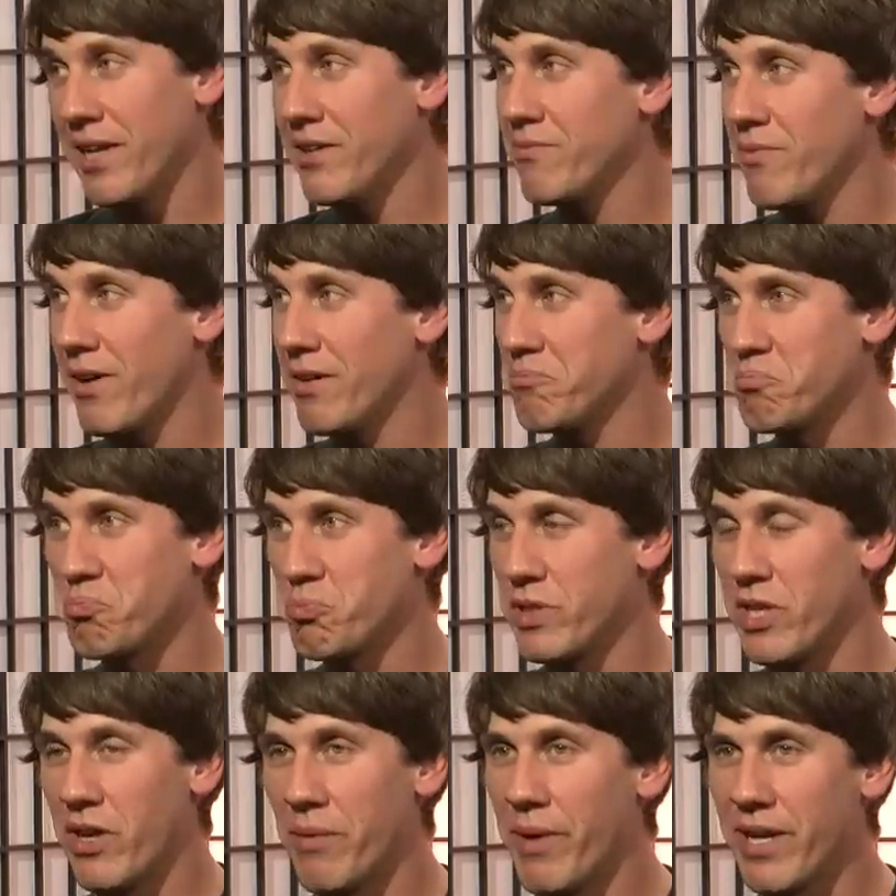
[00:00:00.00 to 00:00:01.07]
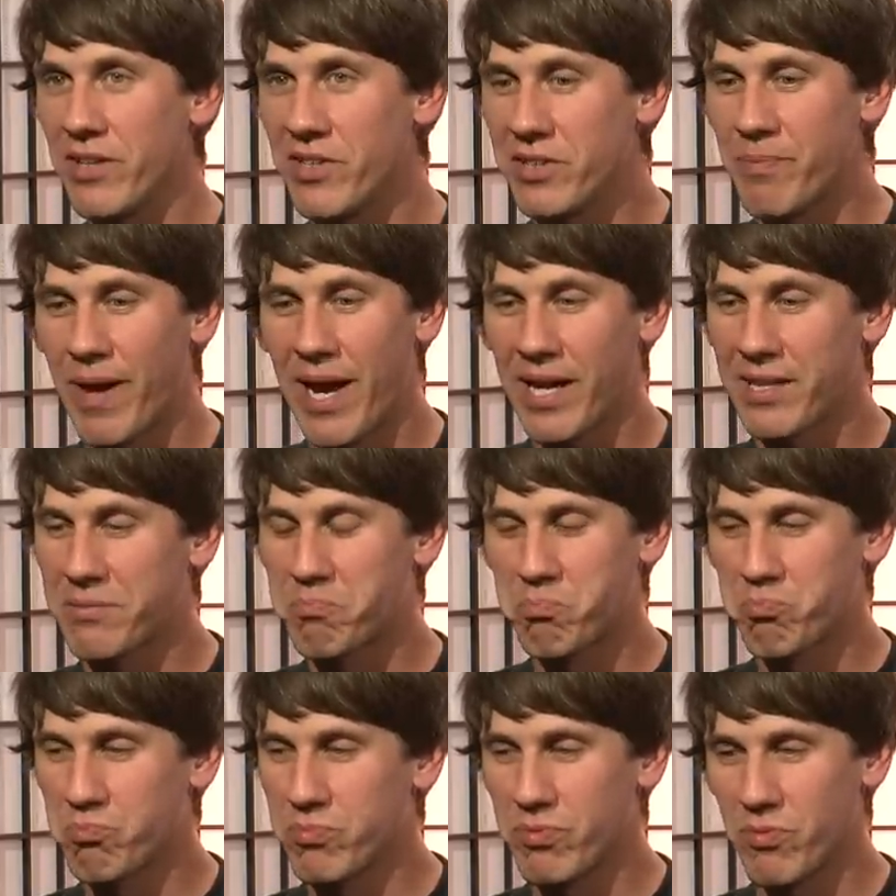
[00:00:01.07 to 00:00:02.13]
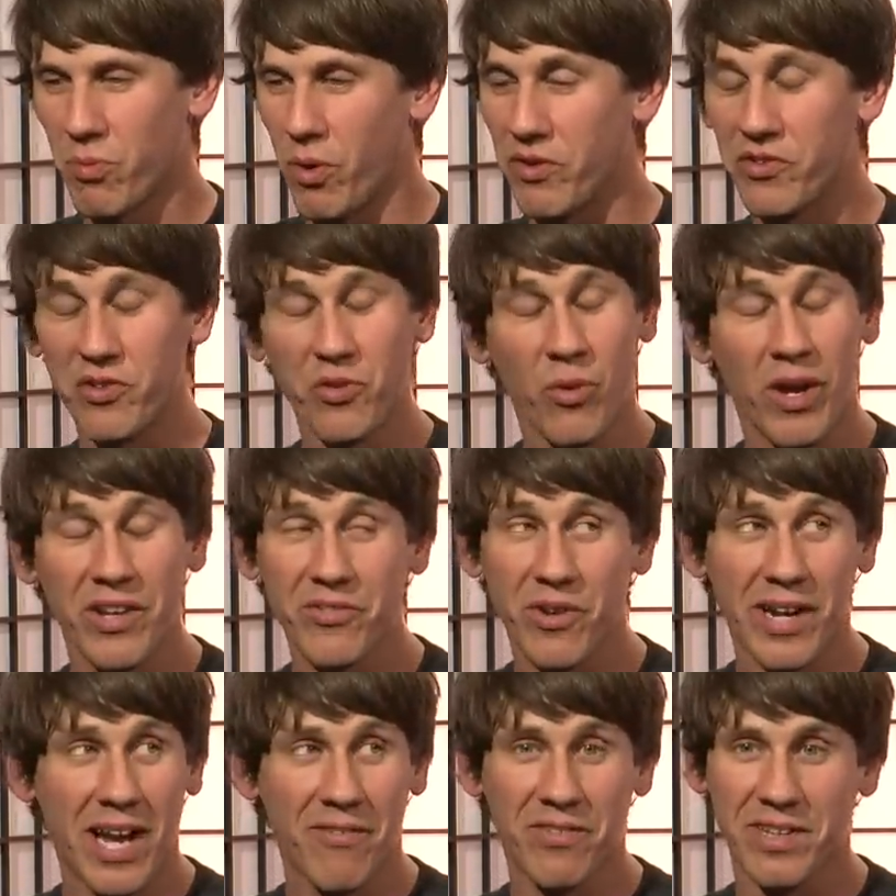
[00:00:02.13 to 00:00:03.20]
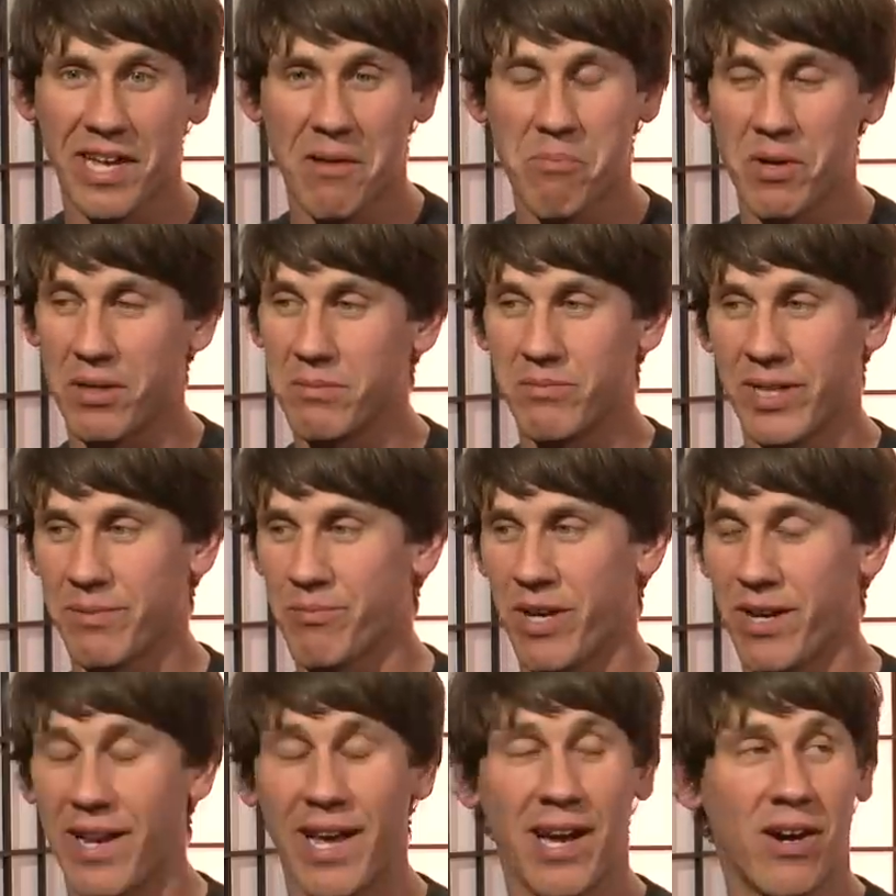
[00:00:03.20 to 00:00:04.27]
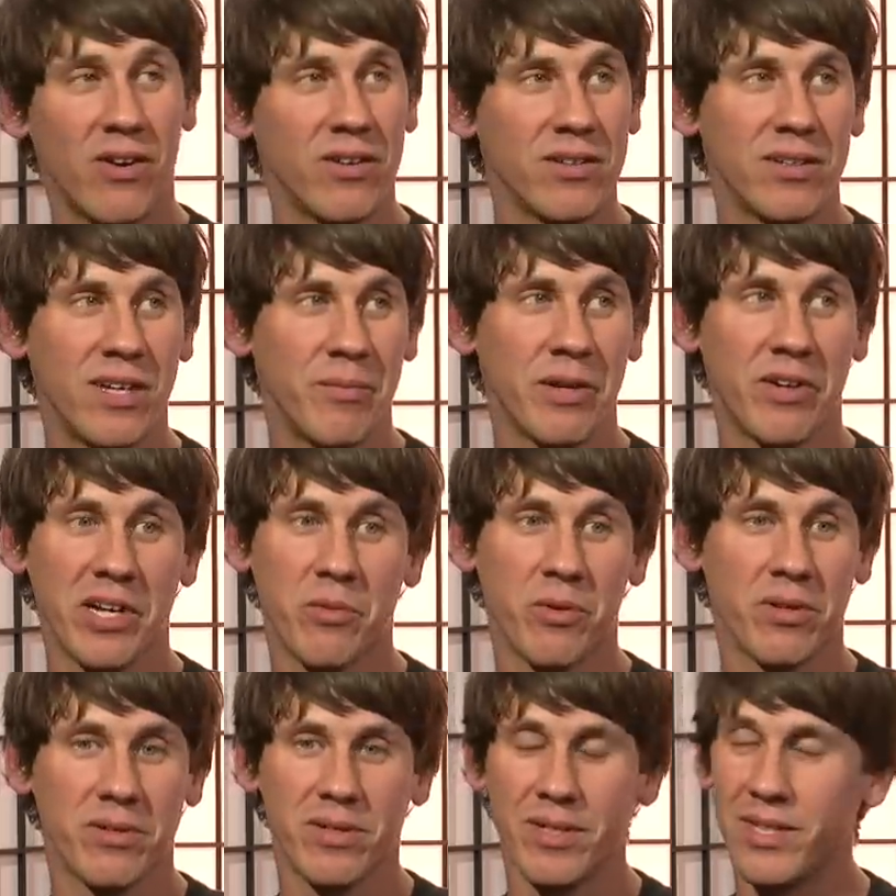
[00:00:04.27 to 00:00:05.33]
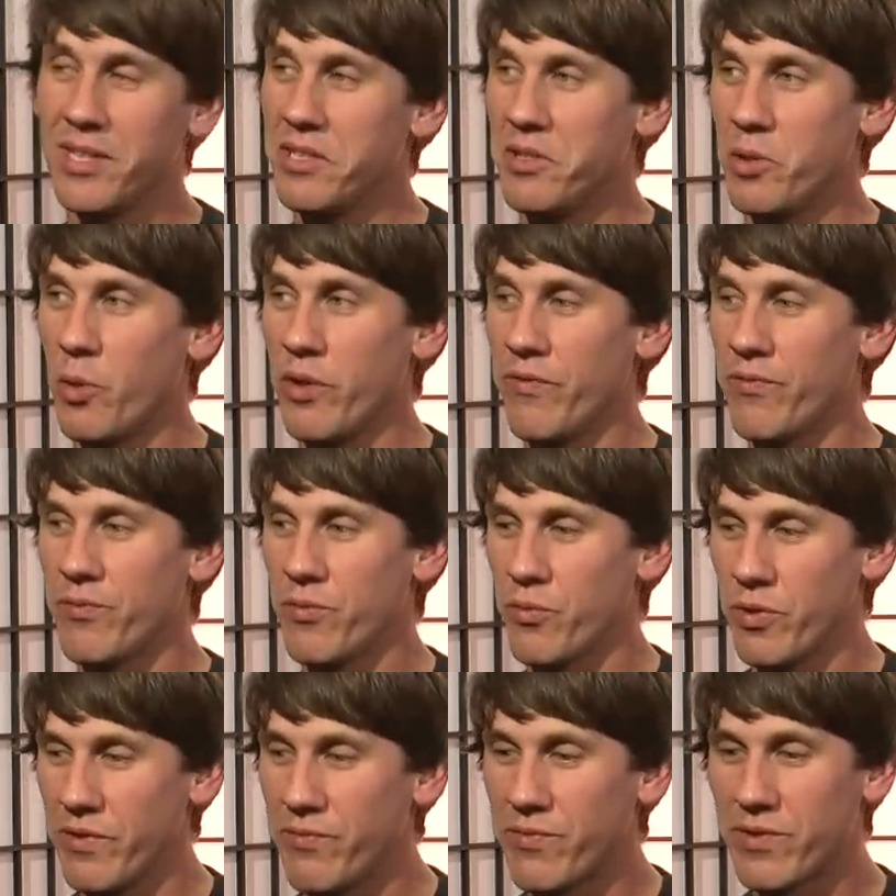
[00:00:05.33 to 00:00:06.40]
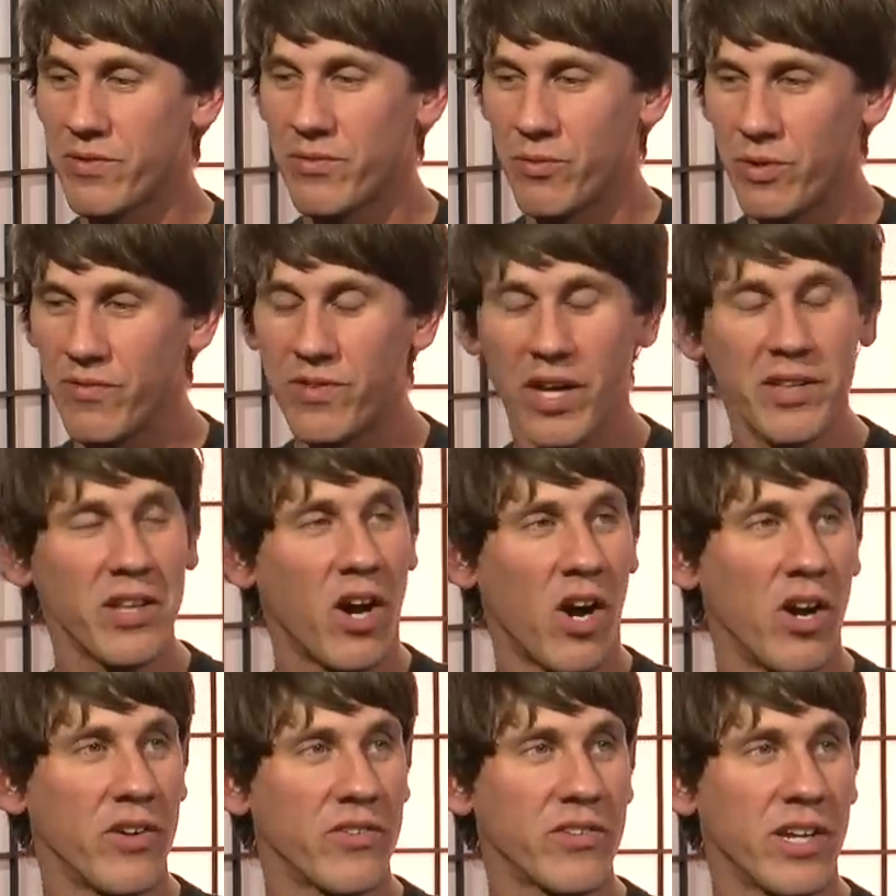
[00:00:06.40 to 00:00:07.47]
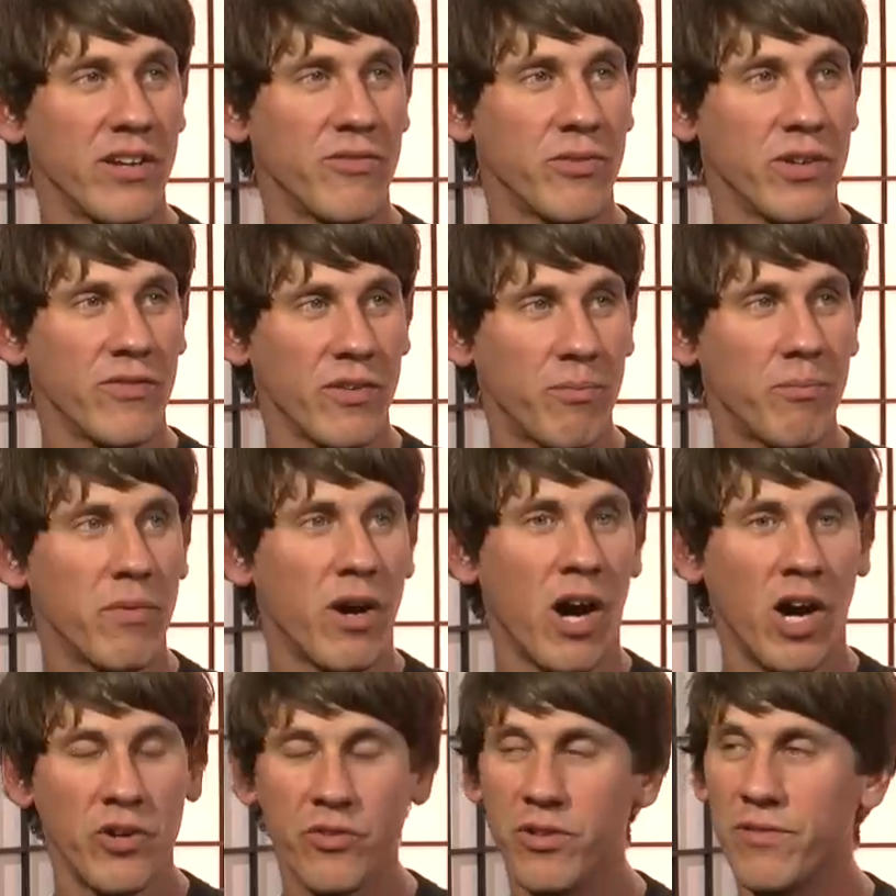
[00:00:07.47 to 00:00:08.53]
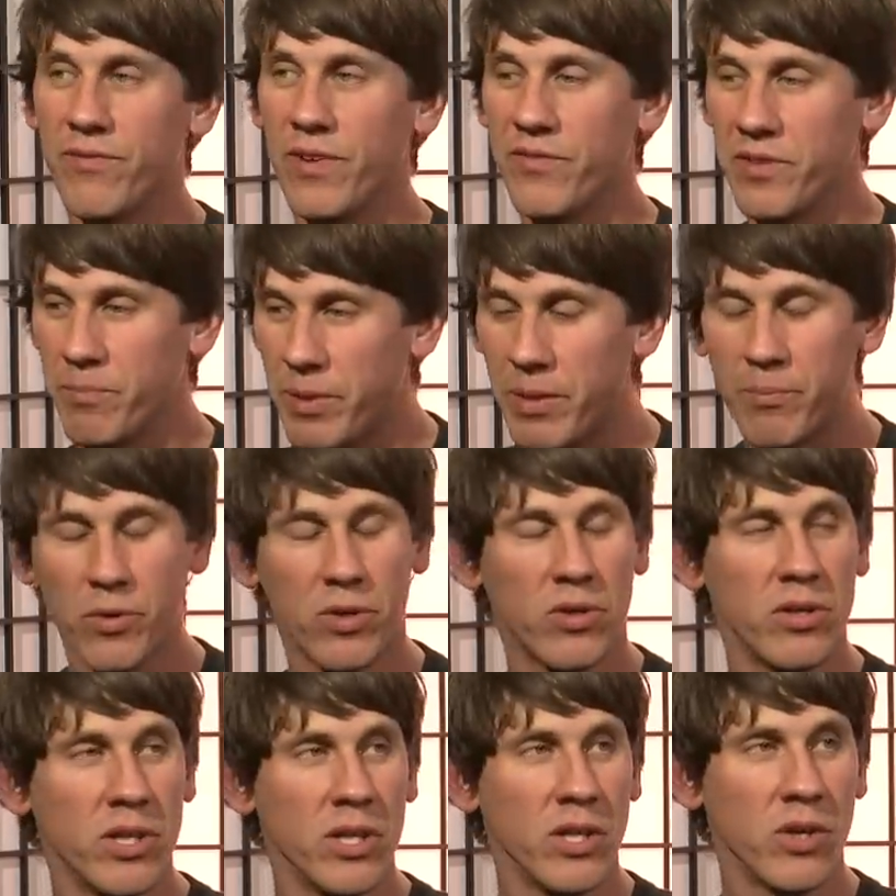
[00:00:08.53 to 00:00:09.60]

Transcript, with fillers: don't, you know, I might have looked back once or twice right after that, but like not now. Mm-hmm. I mean, mm-hmm. like we're we've we've we've done the hard stuff. We have 150 people